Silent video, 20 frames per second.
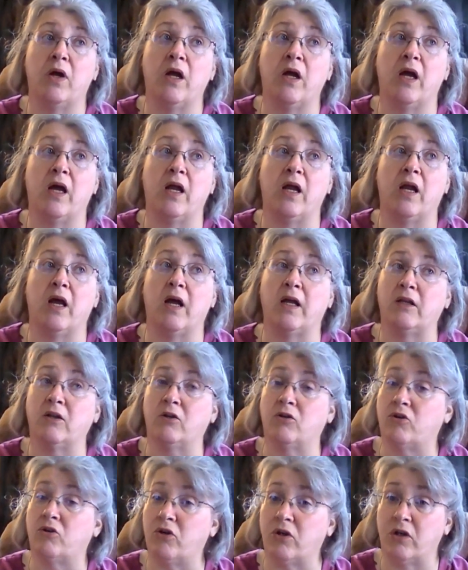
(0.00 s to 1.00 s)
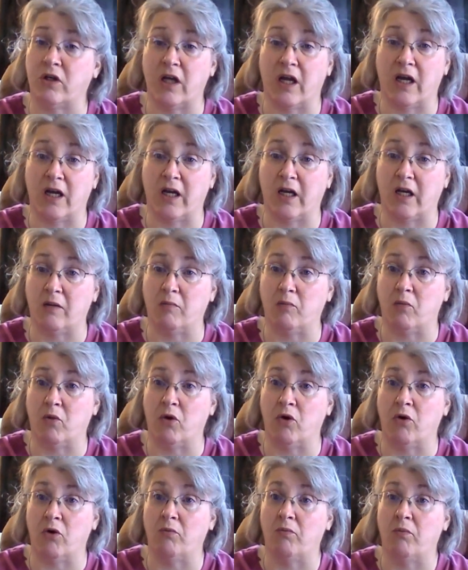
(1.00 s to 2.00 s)
And I just couldn't take it
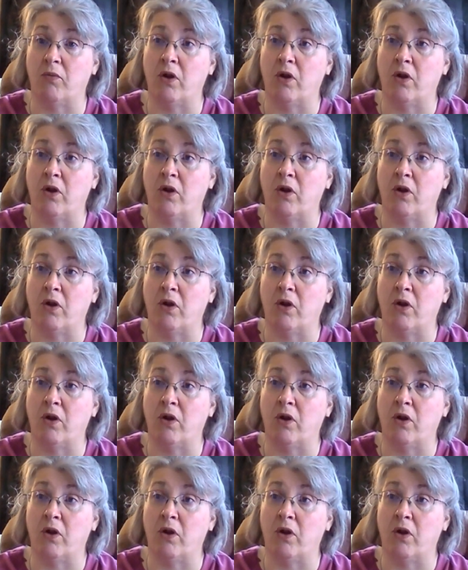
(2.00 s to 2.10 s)
anymore.